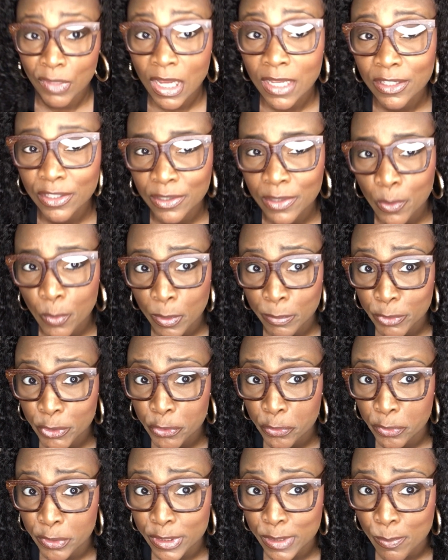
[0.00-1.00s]
I'm
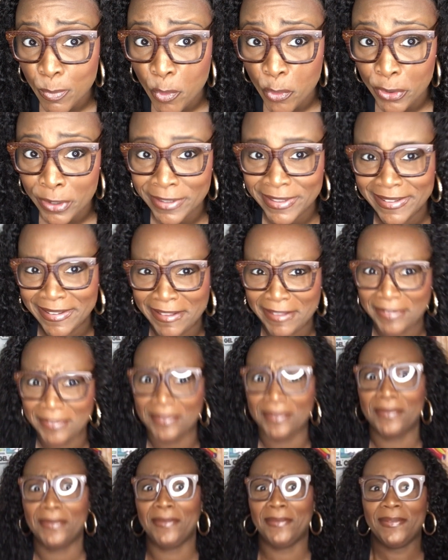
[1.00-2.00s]
sure it's more.
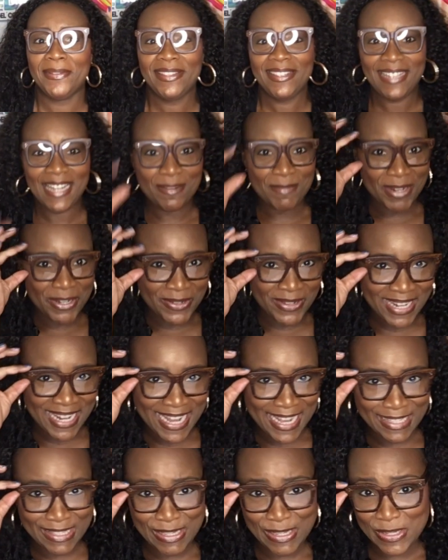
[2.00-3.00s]
You like my new
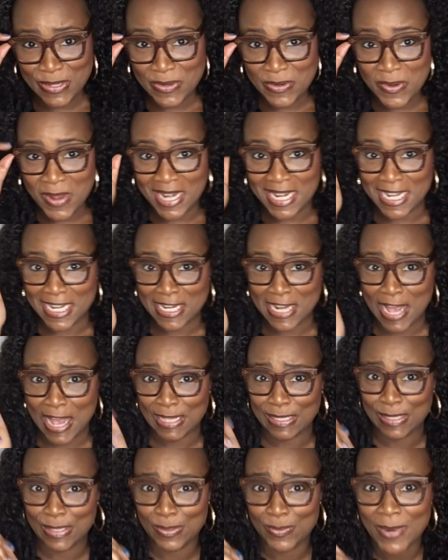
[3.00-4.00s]
glasses? I like
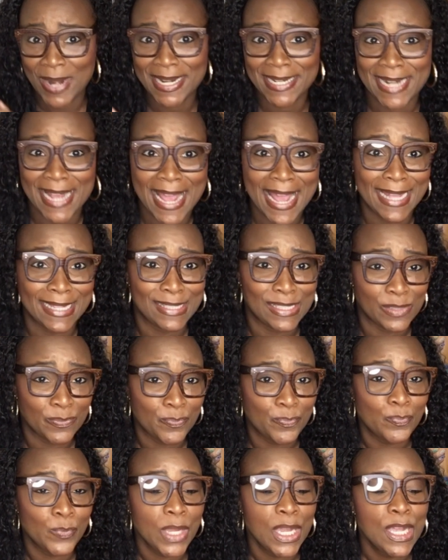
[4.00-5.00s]
glasses, right, and hats.
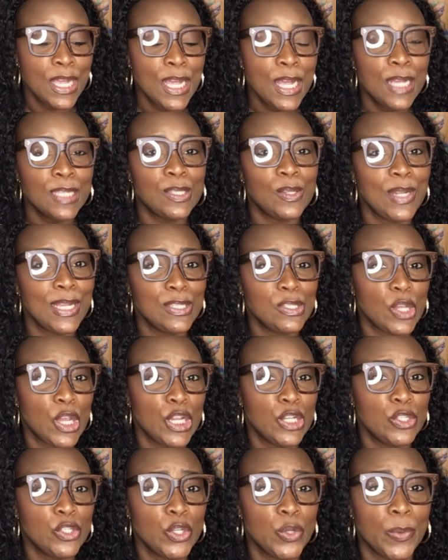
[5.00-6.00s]
So let's get
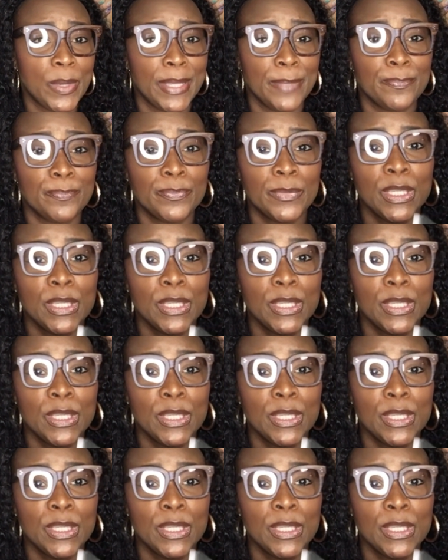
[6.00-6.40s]
into it.